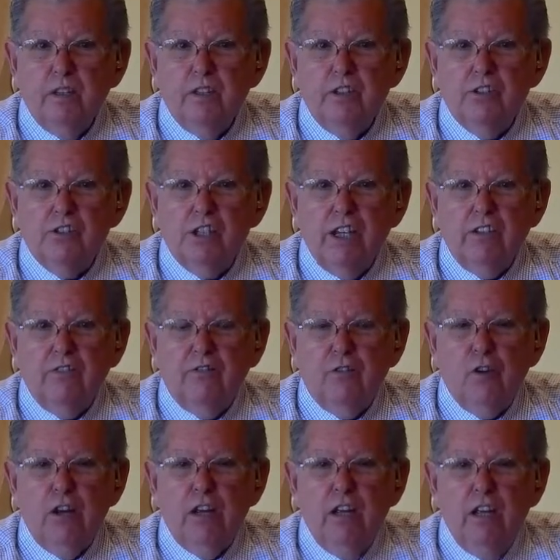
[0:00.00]
To set
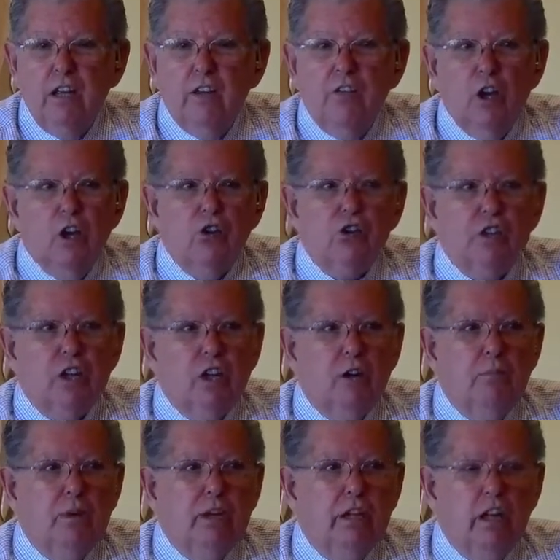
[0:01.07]
free those that are
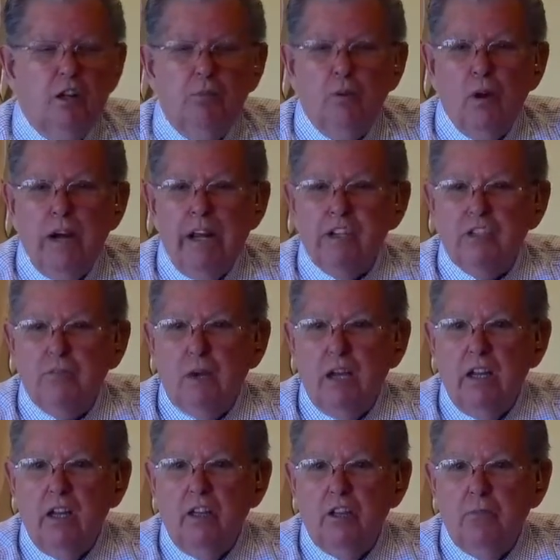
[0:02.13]
being oppressed by
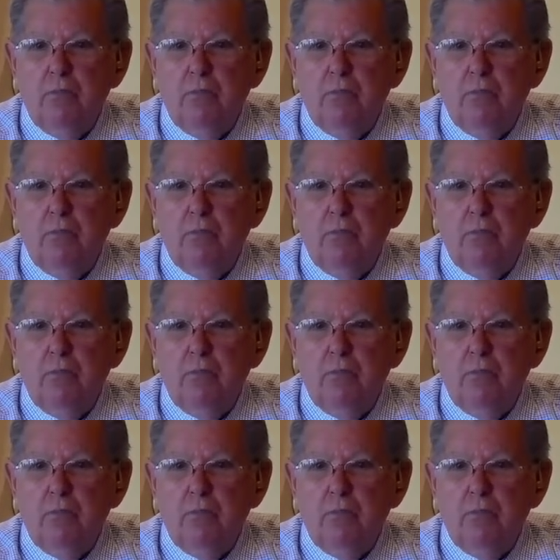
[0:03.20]
other